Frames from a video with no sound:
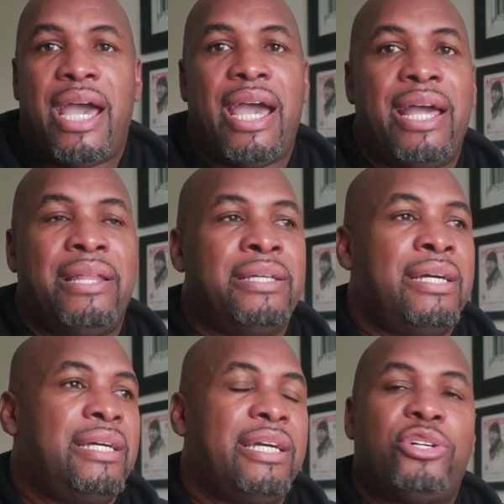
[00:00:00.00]
and
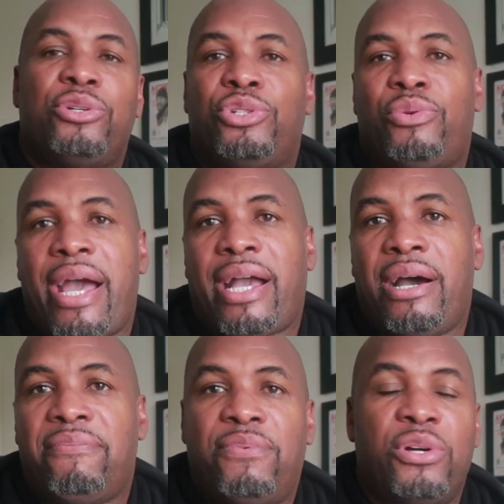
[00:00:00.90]
it could drag
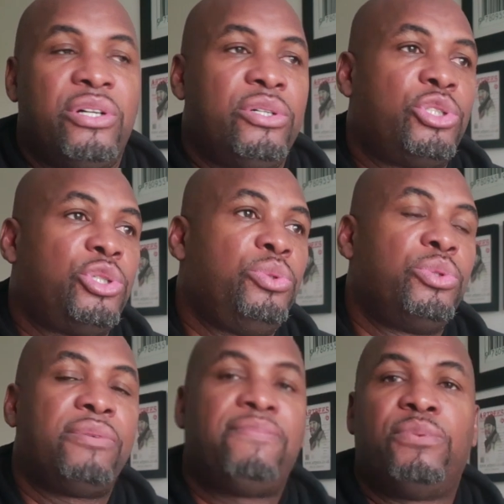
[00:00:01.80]
out for another
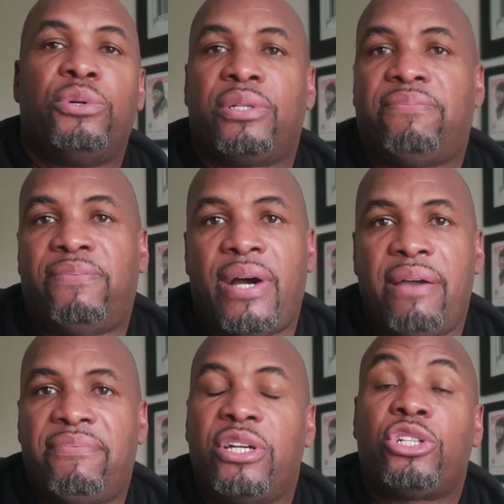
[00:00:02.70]
2 to 4 to
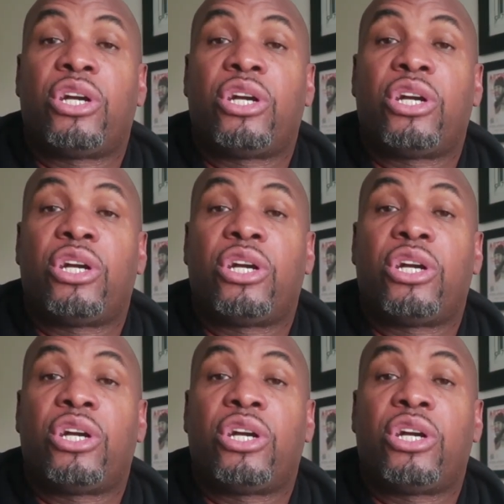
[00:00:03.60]
5 years.